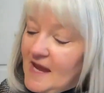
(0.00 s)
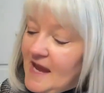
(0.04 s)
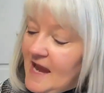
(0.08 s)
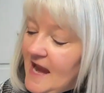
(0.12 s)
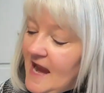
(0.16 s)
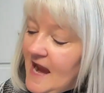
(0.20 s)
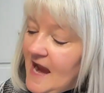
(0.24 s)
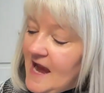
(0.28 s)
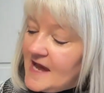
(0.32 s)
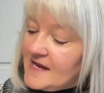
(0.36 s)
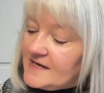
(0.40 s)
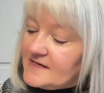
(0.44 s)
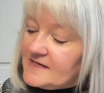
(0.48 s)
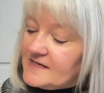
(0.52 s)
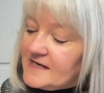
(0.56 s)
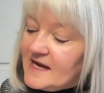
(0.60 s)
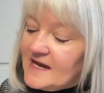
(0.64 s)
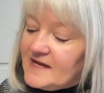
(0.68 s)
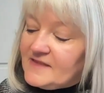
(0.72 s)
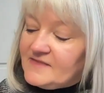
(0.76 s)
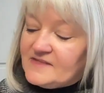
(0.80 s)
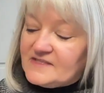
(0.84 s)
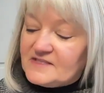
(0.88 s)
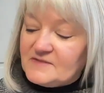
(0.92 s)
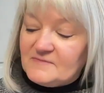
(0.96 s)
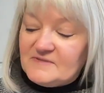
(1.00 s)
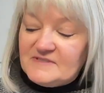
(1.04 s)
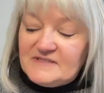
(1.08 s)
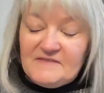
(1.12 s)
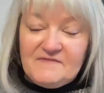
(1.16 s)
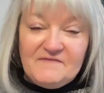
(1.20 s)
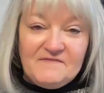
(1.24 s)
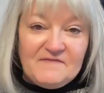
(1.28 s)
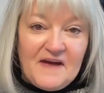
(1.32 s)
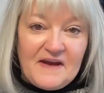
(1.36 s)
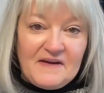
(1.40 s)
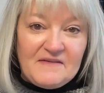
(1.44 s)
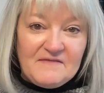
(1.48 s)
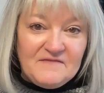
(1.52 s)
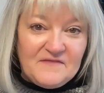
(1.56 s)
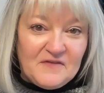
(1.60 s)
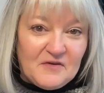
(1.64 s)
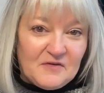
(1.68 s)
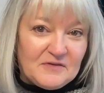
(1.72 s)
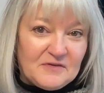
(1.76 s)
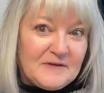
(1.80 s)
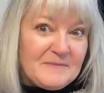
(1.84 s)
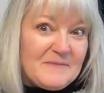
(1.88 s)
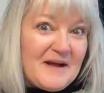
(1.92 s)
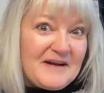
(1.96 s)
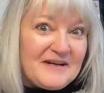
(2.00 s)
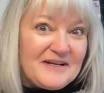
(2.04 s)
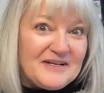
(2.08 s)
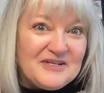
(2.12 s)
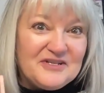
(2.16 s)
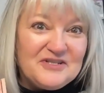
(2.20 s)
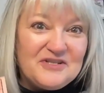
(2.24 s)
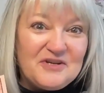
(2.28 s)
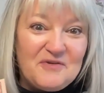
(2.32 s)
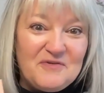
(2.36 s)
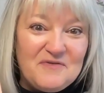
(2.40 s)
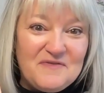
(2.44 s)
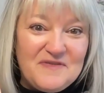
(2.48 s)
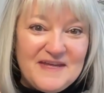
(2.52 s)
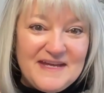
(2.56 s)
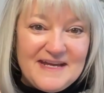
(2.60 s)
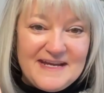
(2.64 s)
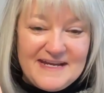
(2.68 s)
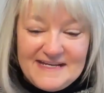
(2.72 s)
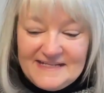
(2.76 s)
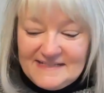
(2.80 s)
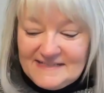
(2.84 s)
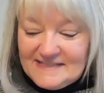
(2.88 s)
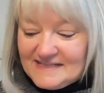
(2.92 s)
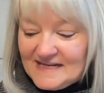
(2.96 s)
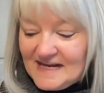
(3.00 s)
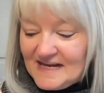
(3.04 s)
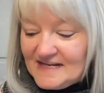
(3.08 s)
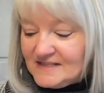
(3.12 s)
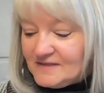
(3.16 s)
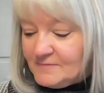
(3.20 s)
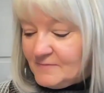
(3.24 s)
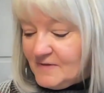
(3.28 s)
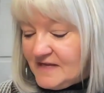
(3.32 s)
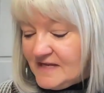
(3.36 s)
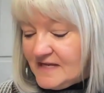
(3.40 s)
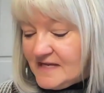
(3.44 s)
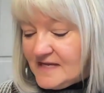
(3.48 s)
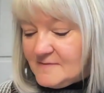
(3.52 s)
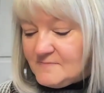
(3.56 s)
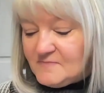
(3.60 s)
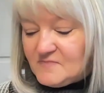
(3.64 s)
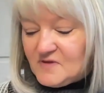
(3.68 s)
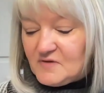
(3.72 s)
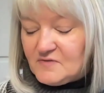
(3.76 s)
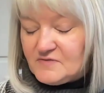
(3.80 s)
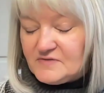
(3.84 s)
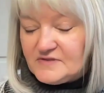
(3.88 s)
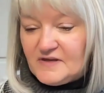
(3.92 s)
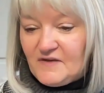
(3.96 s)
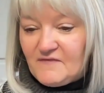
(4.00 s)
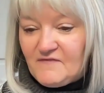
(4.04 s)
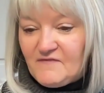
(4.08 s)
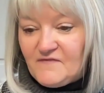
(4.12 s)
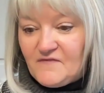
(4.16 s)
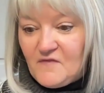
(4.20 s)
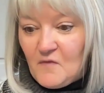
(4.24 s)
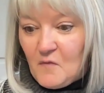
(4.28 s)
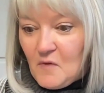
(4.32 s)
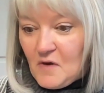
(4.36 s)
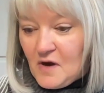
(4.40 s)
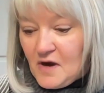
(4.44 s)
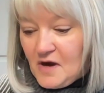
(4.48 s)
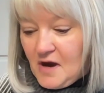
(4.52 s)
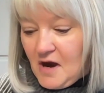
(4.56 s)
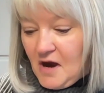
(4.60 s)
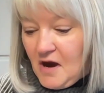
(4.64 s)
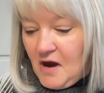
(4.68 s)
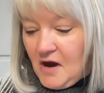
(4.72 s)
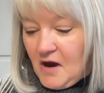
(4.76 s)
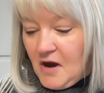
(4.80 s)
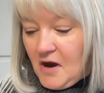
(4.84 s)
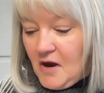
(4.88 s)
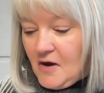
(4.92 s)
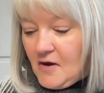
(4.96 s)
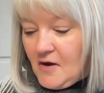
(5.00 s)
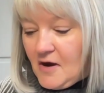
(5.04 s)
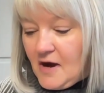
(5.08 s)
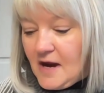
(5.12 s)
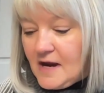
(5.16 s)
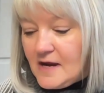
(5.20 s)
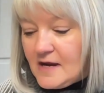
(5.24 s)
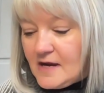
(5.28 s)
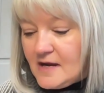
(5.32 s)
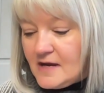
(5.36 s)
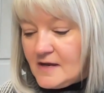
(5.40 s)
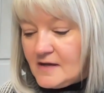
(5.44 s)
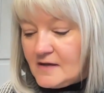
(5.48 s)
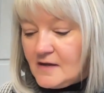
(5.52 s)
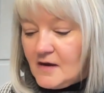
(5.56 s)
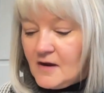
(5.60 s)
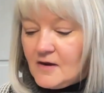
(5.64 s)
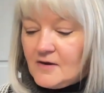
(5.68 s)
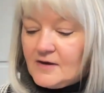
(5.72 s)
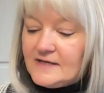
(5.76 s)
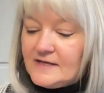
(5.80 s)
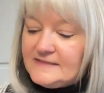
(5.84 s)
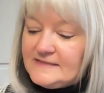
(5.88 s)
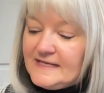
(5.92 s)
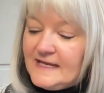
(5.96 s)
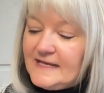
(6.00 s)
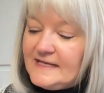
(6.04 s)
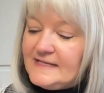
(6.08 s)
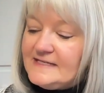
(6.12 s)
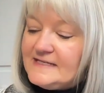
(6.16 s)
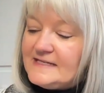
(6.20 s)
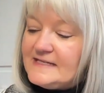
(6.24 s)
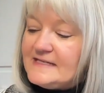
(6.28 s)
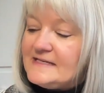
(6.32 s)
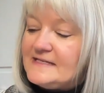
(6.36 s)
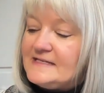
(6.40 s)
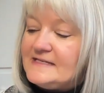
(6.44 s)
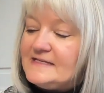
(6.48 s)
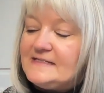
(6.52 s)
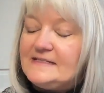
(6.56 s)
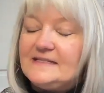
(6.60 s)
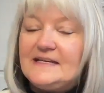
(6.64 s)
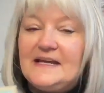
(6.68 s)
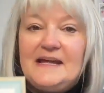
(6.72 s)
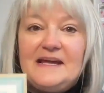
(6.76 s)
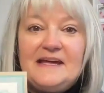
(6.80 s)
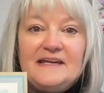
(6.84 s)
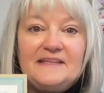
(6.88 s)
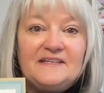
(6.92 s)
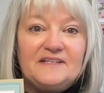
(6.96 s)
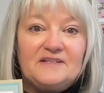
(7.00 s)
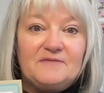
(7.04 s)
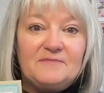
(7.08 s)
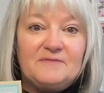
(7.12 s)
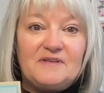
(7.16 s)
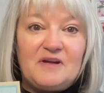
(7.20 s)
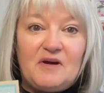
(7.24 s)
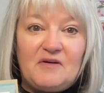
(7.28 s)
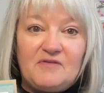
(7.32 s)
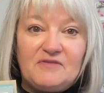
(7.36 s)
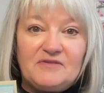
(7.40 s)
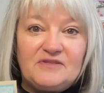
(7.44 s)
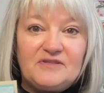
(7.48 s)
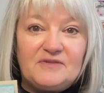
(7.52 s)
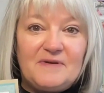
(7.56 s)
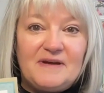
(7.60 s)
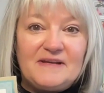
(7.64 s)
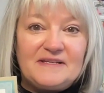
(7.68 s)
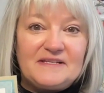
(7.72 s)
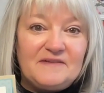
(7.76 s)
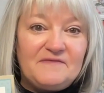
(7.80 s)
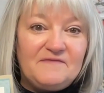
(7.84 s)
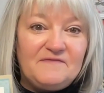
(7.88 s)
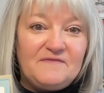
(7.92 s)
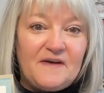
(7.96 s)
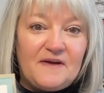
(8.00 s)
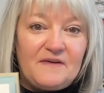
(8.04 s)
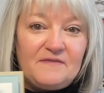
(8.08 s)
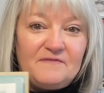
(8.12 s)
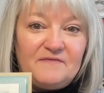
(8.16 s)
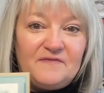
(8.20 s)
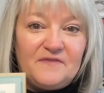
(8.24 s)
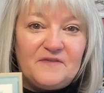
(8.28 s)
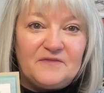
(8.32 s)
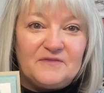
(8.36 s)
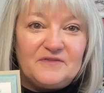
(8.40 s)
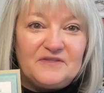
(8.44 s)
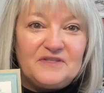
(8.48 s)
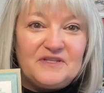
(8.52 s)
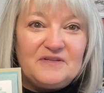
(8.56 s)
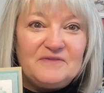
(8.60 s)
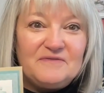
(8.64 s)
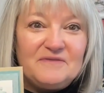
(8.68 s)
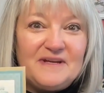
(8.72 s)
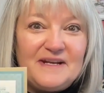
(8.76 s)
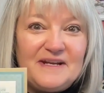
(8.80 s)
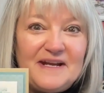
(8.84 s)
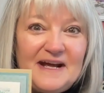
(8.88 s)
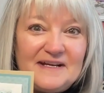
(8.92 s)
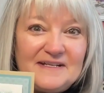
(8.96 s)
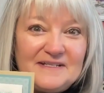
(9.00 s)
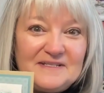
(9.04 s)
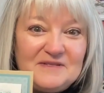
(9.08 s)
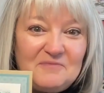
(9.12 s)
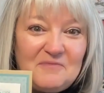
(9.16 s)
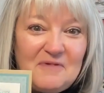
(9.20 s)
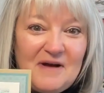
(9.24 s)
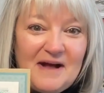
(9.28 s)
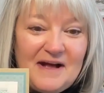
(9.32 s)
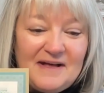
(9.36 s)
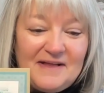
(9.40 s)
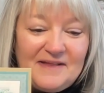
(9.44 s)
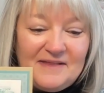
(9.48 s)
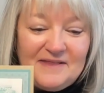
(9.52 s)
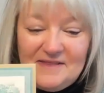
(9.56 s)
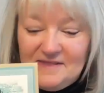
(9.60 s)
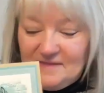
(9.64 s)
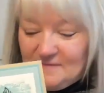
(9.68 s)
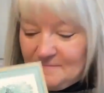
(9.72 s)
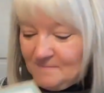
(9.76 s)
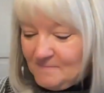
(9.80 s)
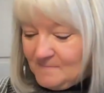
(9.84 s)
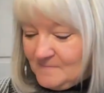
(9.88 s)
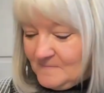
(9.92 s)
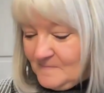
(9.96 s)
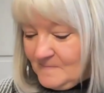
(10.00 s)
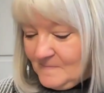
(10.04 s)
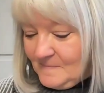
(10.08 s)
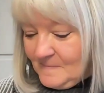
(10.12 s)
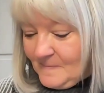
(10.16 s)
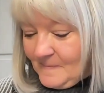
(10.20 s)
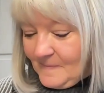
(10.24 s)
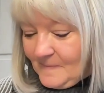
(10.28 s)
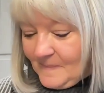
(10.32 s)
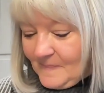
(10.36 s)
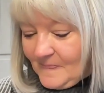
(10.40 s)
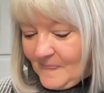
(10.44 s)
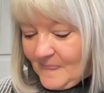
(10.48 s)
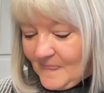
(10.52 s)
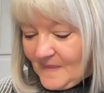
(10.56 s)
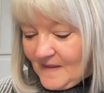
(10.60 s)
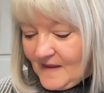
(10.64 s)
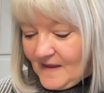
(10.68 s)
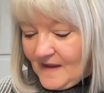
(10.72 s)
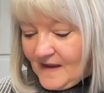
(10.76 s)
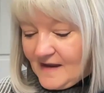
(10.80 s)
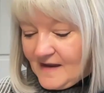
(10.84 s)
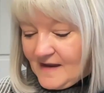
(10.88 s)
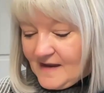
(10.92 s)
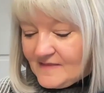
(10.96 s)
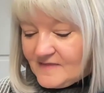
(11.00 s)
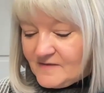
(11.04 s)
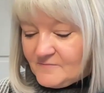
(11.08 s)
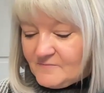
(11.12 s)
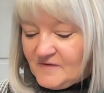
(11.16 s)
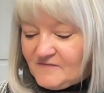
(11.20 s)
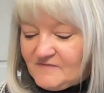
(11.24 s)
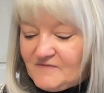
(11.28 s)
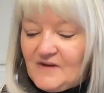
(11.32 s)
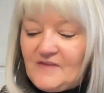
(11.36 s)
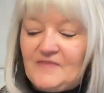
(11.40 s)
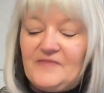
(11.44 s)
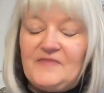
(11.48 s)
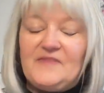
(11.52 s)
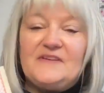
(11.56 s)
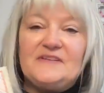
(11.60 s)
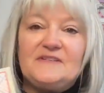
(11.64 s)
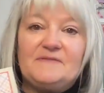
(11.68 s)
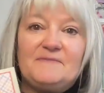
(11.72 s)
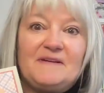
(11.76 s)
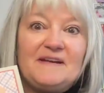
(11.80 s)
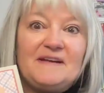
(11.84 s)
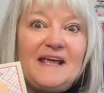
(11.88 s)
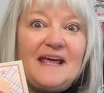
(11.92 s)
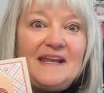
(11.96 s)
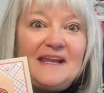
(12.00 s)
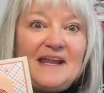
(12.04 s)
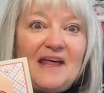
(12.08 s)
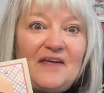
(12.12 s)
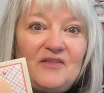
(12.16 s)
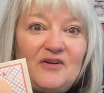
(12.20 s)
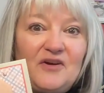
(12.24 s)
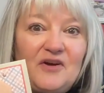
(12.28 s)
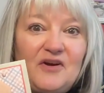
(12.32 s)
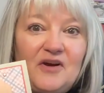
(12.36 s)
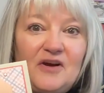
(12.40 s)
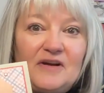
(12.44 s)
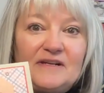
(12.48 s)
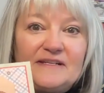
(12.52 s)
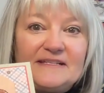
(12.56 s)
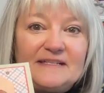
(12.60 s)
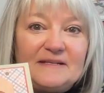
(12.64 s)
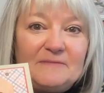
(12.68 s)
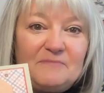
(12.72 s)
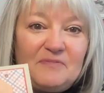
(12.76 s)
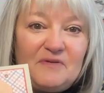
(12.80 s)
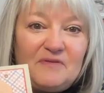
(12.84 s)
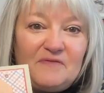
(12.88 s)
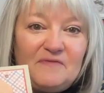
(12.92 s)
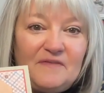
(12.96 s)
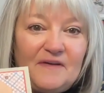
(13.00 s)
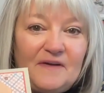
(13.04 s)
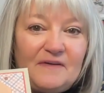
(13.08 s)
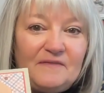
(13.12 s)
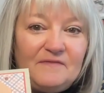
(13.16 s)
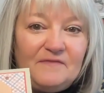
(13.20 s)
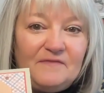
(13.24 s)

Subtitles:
and this one's a fun fold. I'm not going to show you the insides. We keep those for our attendees. This one also has a fun fold to it as well. And then we've got this one, another simple fun